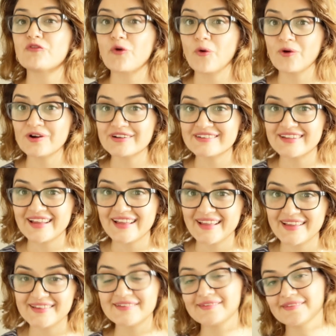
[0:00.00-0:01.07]
4
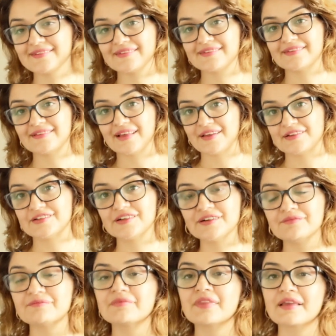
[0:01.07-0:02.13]
days
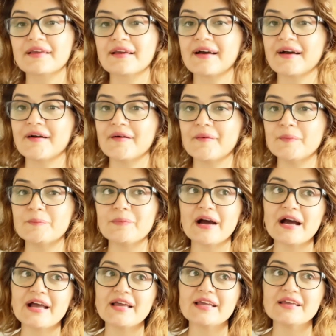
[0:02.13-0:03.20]
later,
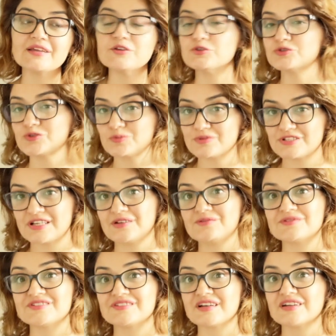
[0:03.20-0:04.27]
my YouTube
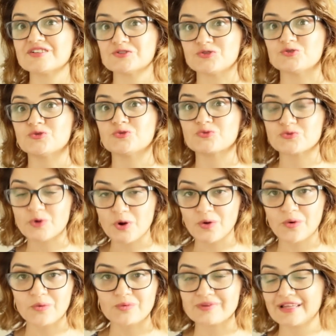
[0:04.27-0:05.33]
channel started to
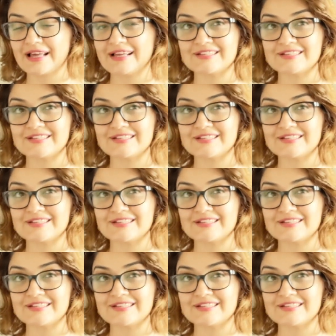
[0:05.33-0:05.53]
grow